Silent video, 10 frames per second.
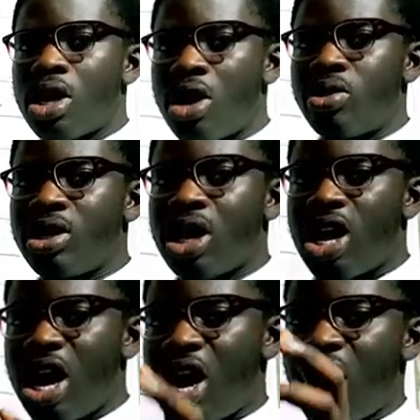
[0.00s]

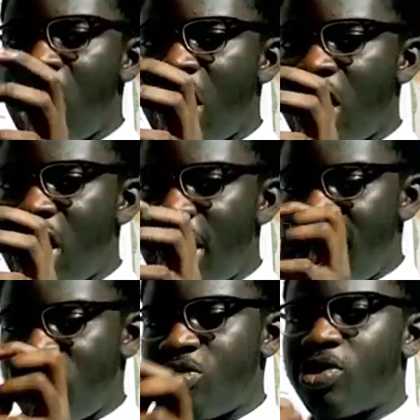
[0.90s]

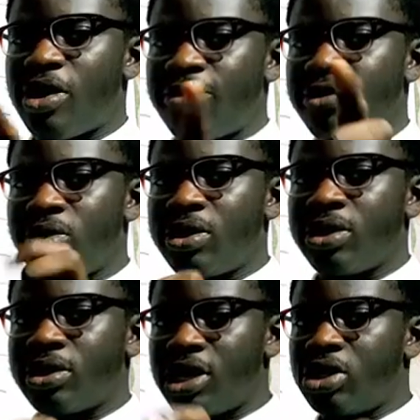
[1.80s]
I hope you are following.
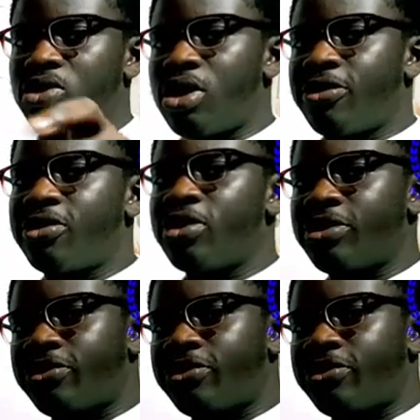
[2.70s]
Yes, you are following.